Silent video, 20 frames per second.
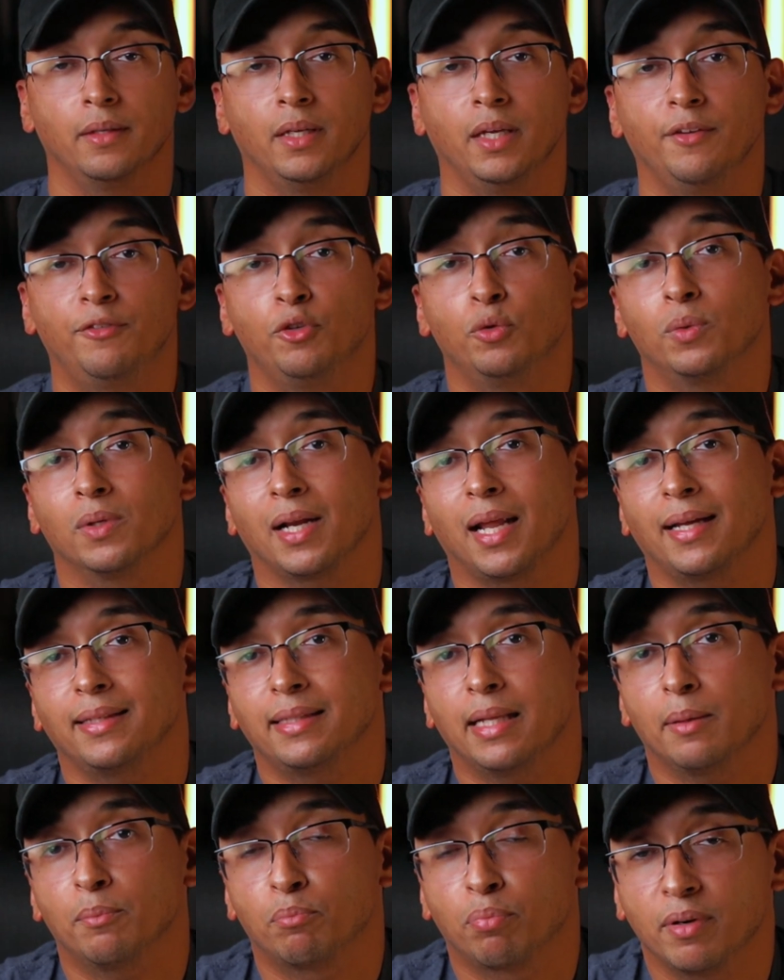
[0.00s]
If you would like
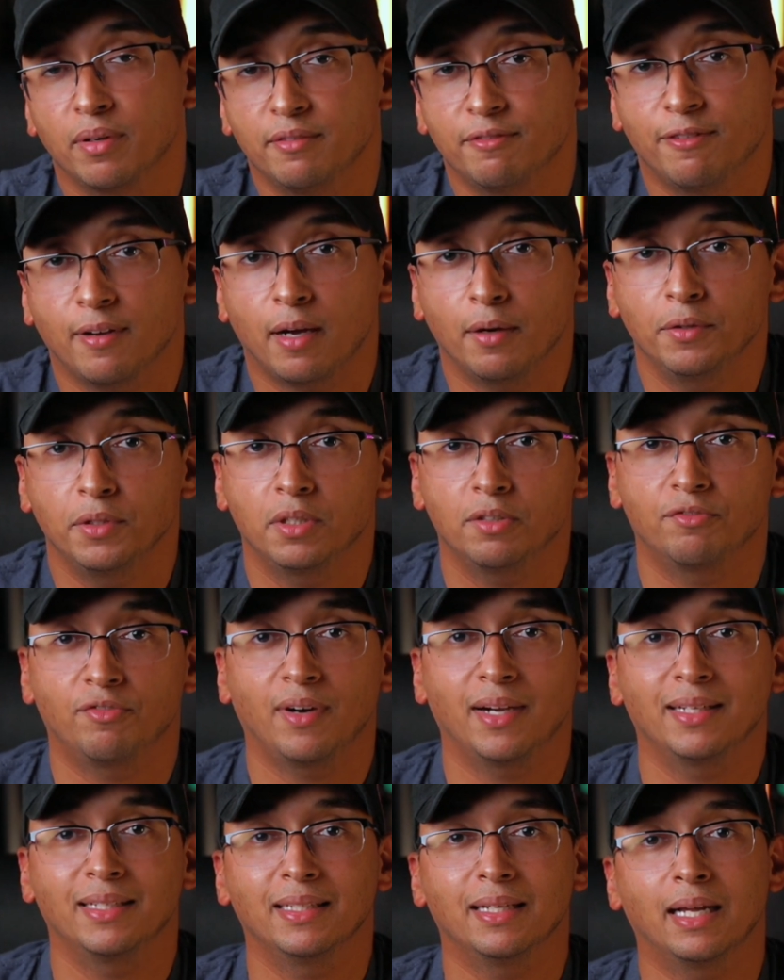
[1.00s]
that print file, you can
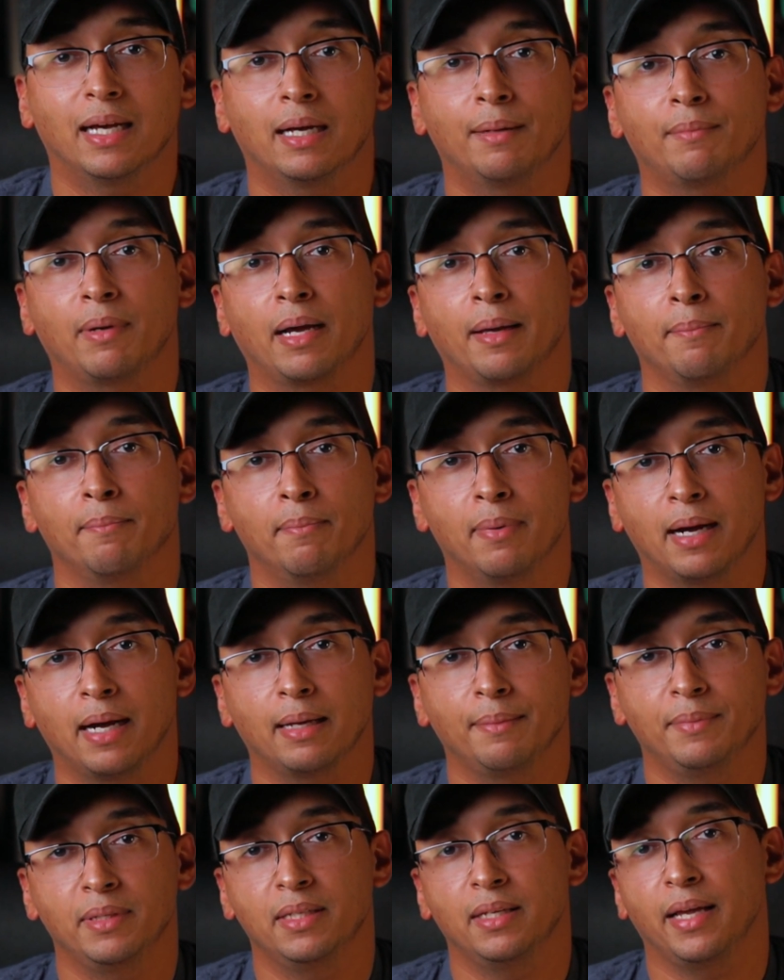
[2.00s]
find it on my
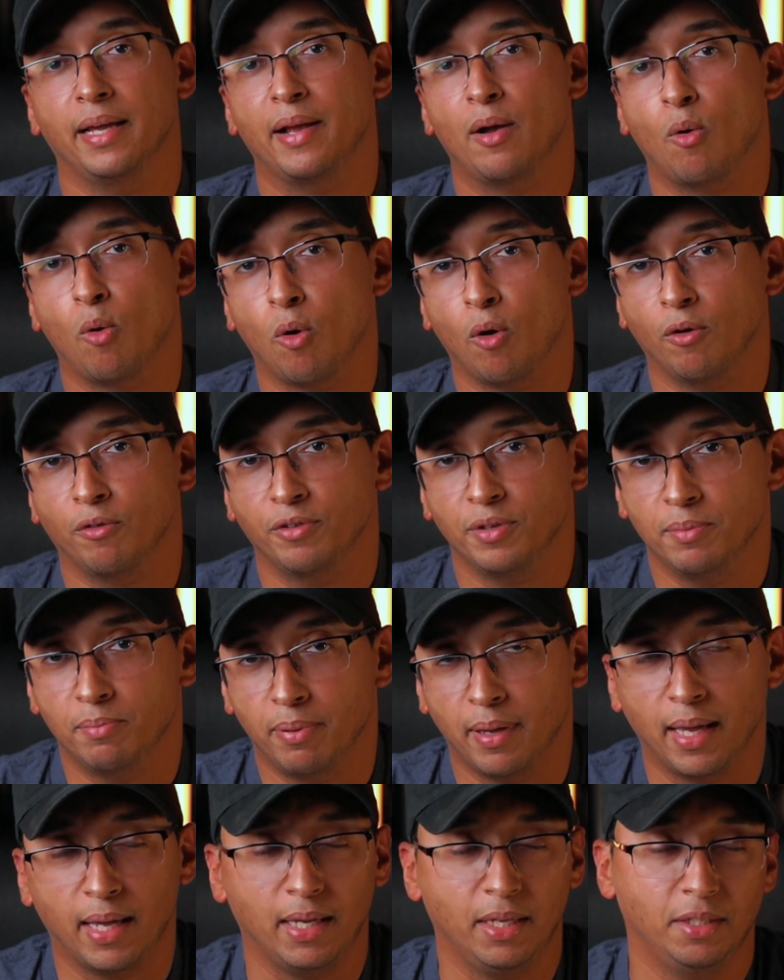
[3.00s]
Buy Me a Coffee
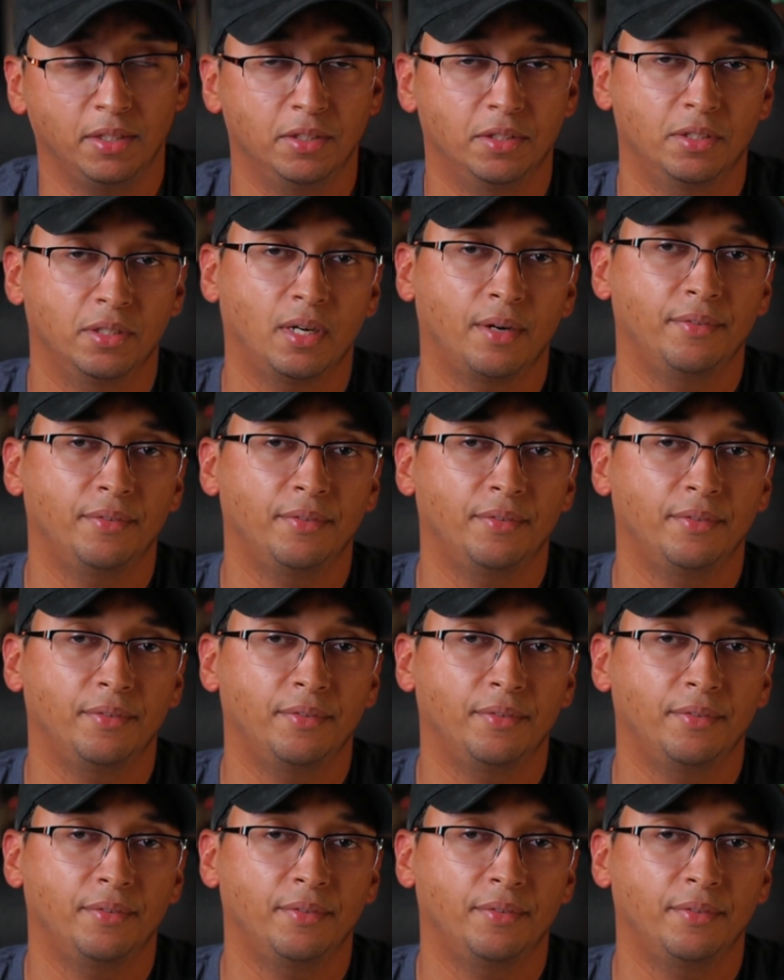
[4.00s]
page.